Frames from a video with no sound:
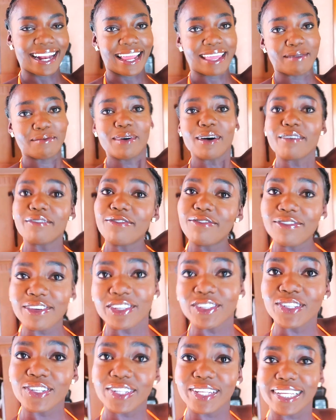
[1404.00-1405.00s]
and I am
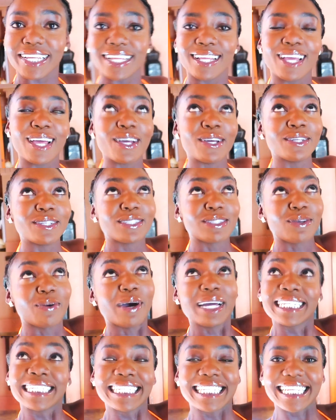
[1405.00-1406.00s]
officially
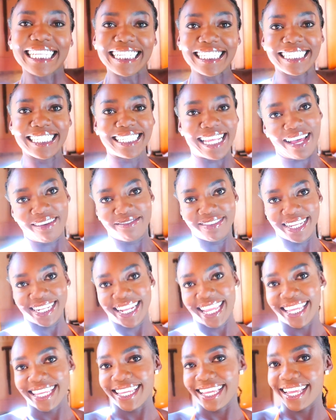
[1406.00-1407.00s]

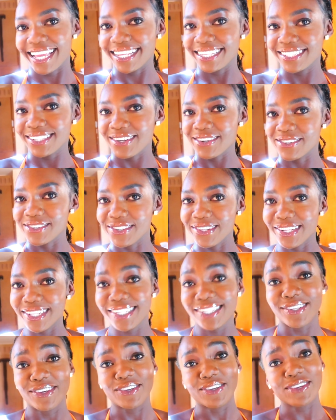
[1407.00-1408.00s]
27 years old.
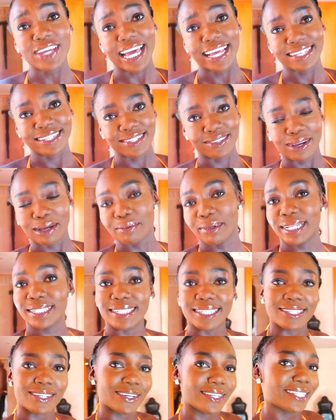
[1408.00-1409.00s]
So you guys know I'm about
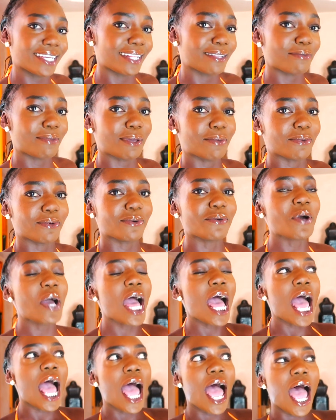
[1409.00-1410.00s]
to start telling people
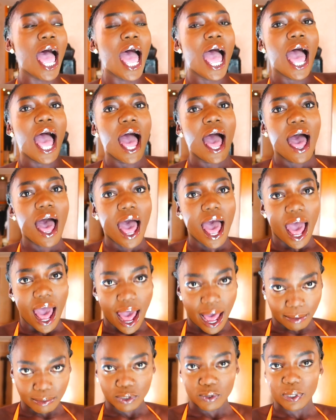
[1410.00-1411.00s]

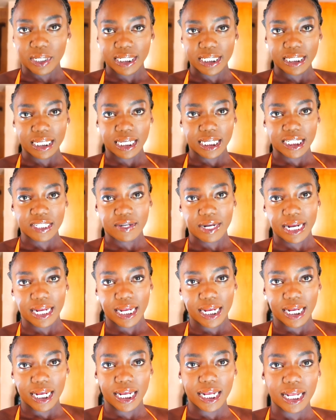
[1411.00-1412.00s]
I'm 26,
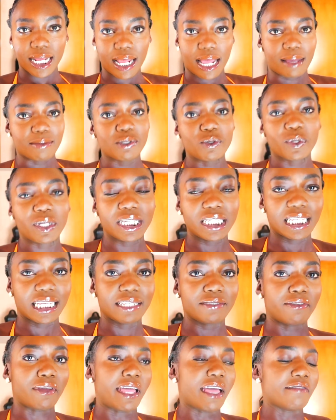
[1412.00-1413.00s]
right? I'm
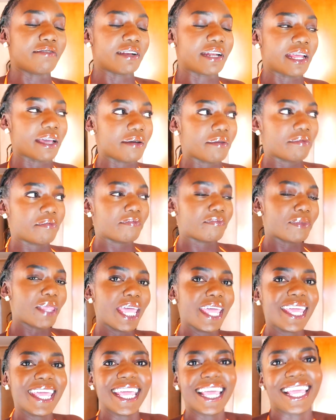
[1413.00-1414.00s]
26 forever now.
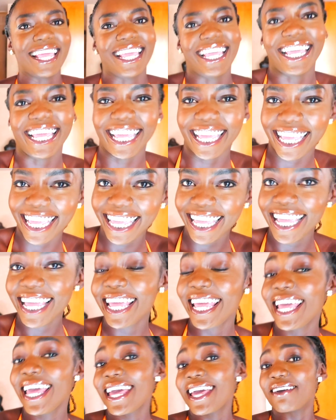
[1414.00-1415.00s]
If
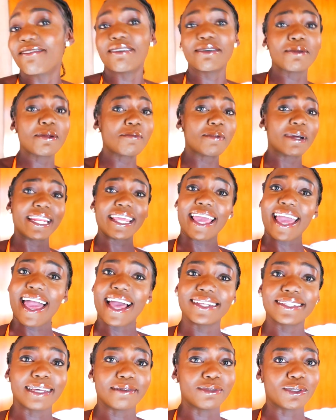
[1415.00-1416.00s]
anybody
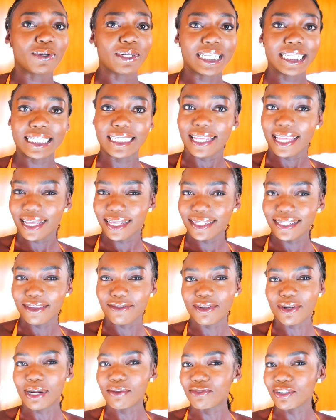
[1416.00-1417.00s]
asks, I'm 26,
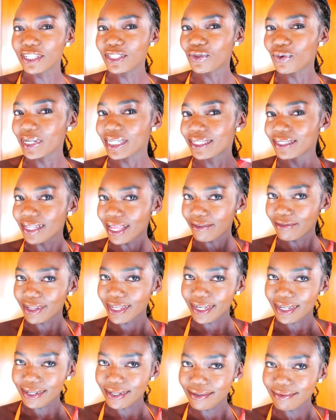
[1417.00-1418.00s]
even though I'm really
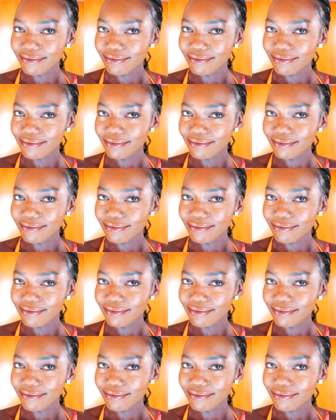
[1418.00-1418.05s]
27.